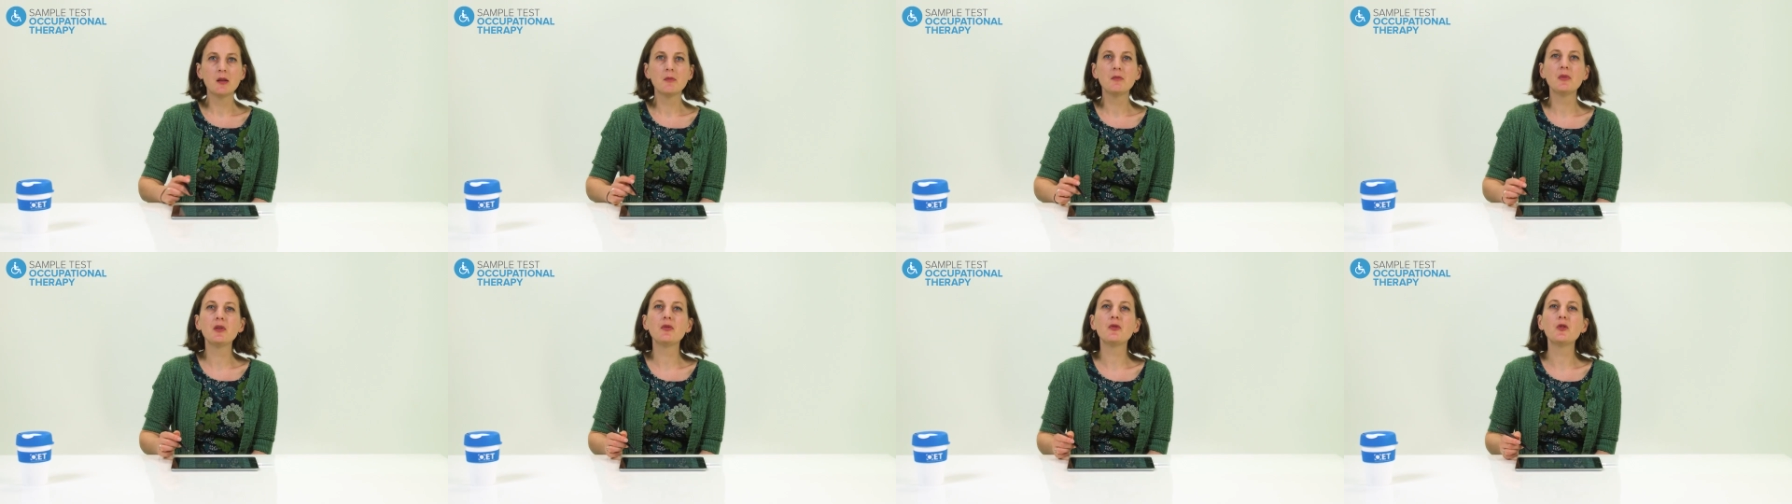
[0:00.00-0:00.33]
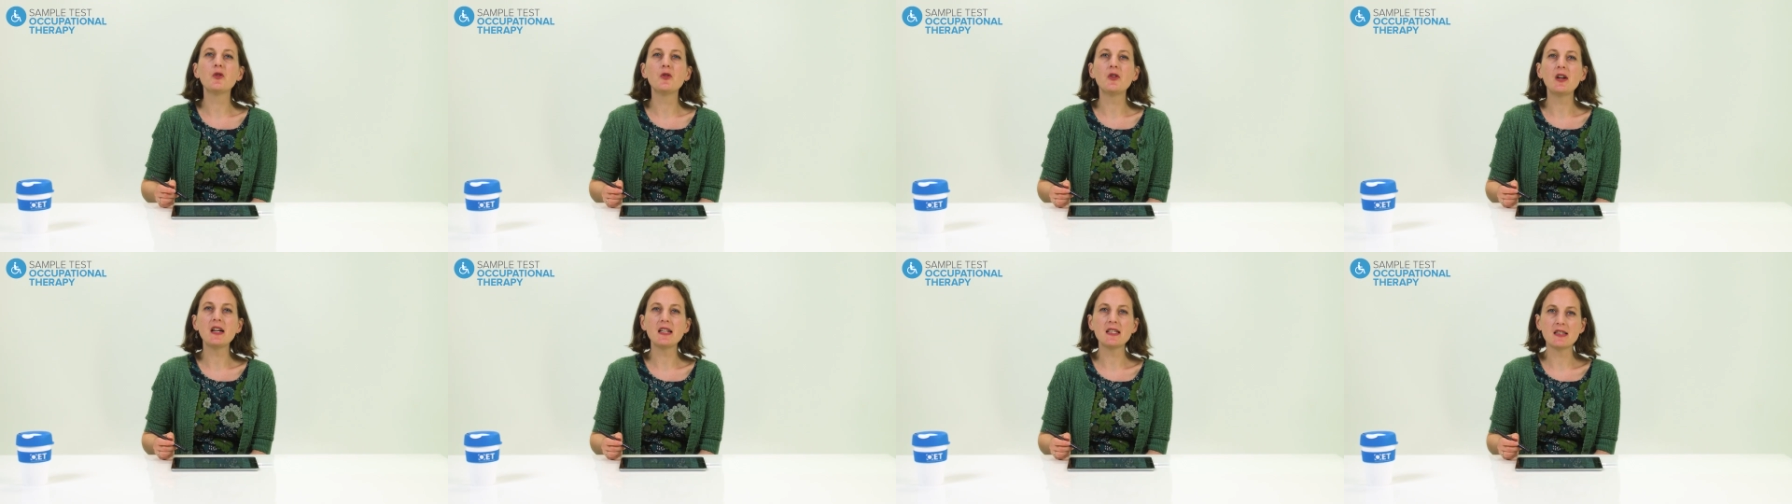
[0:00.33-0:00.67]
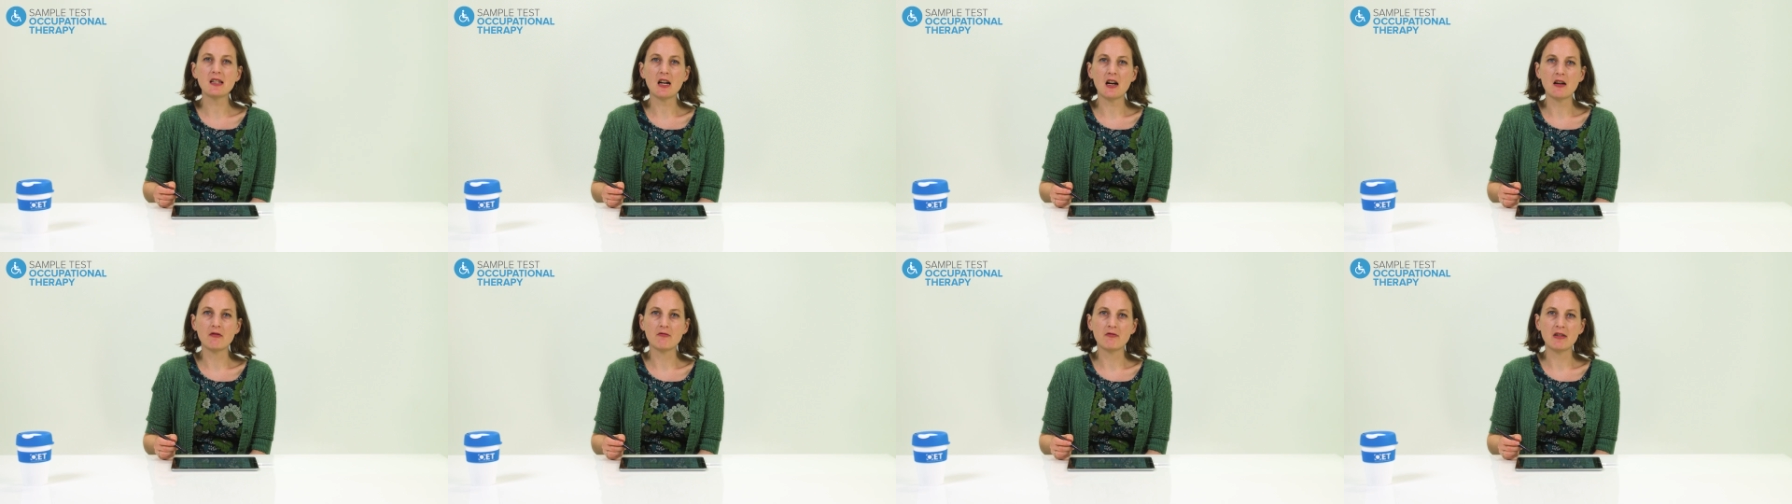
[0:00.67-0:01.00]
Before I
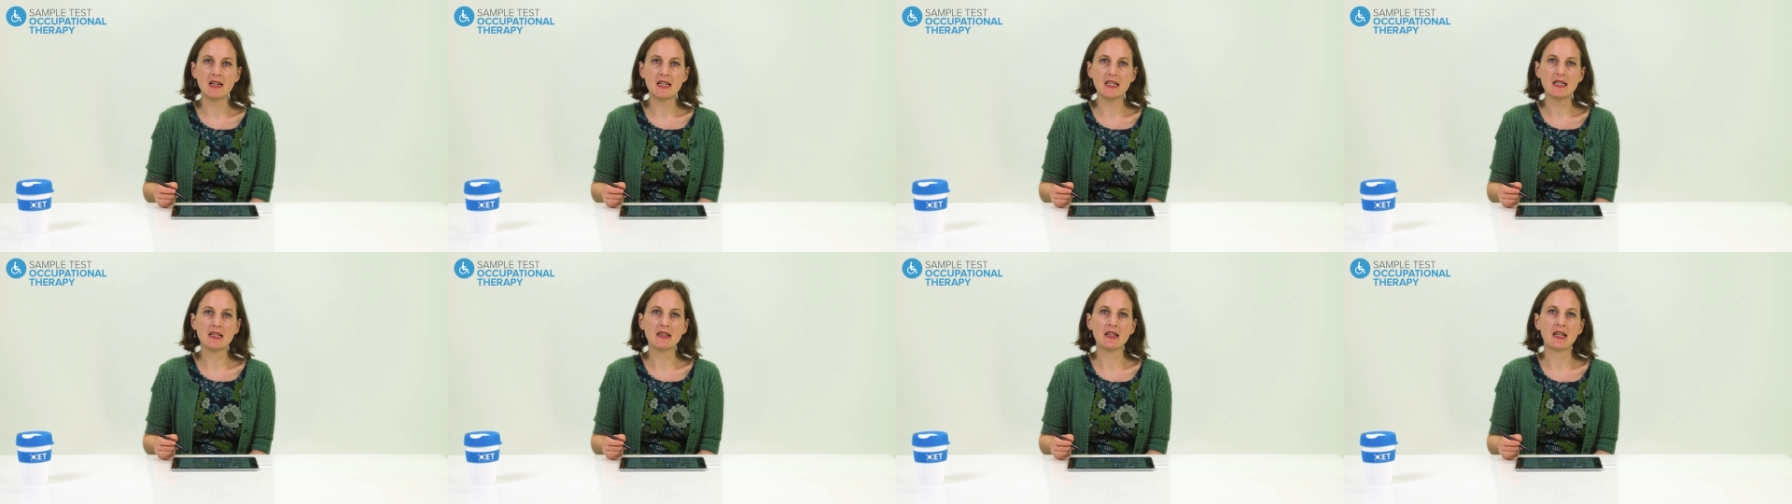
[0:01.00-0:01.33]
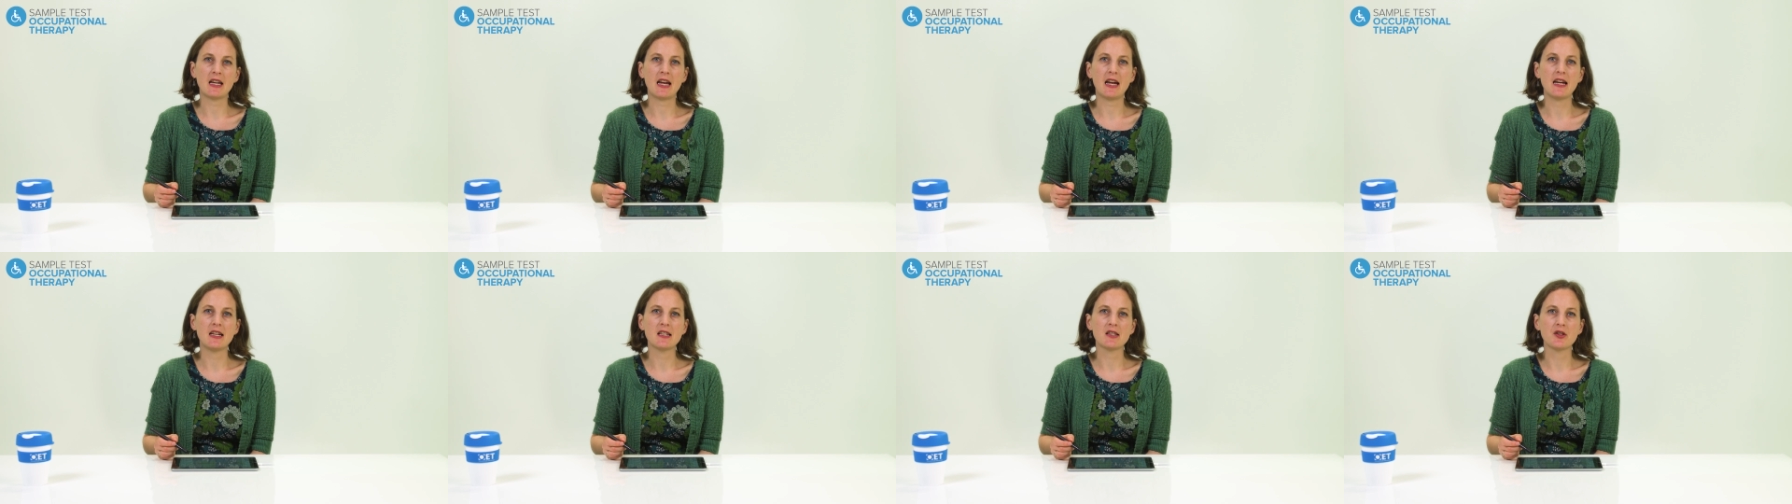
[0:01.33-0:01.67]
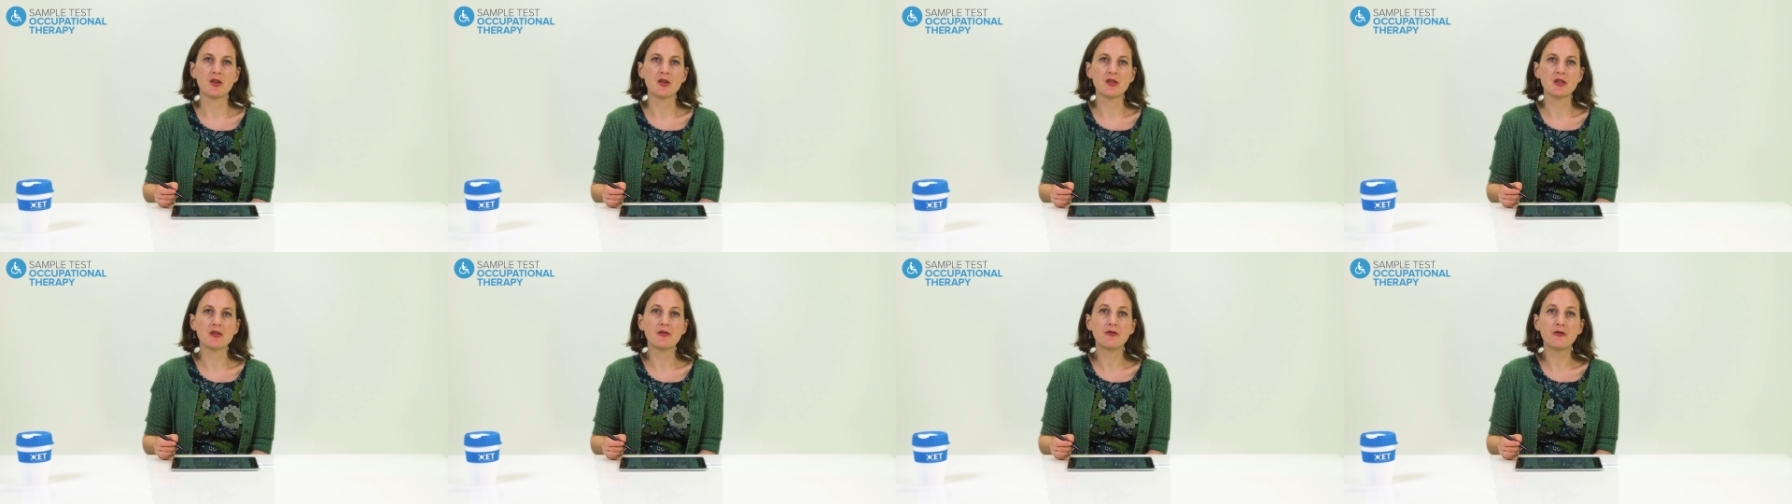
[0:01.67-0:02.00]
start reading the case
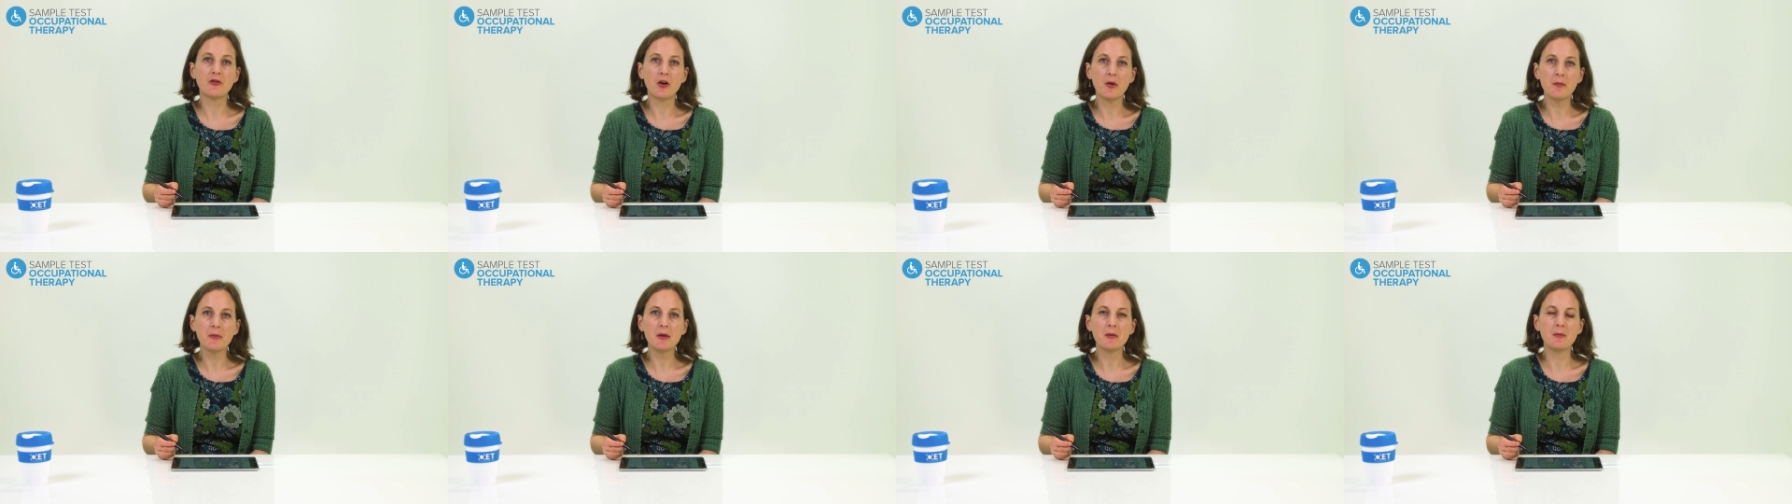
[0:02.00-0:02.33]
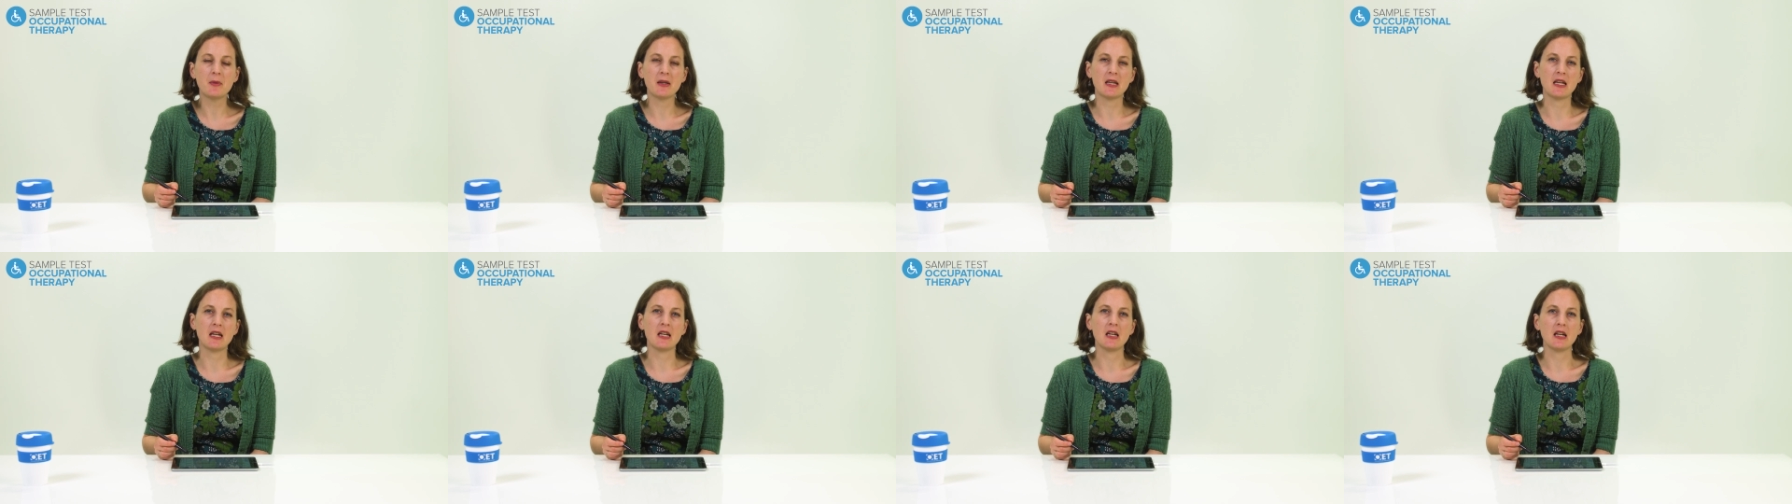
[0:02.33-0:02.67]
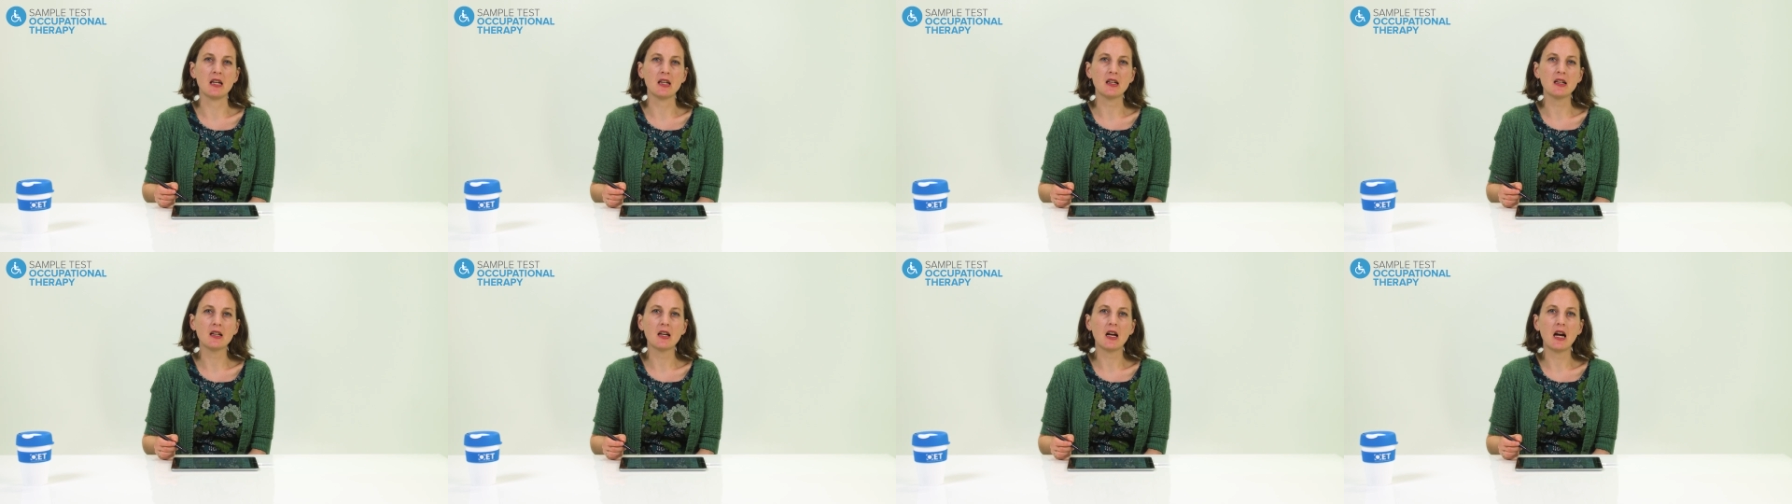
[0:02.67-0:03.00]
notes from the
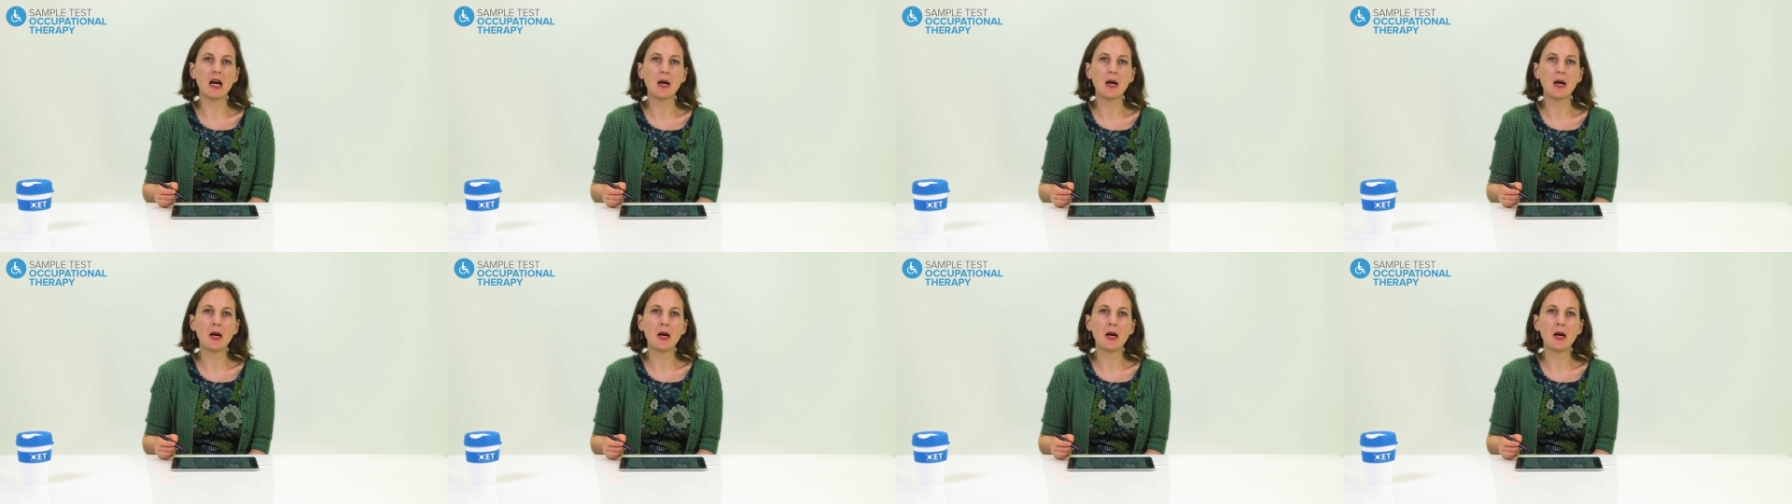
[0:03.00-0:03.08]
beginning,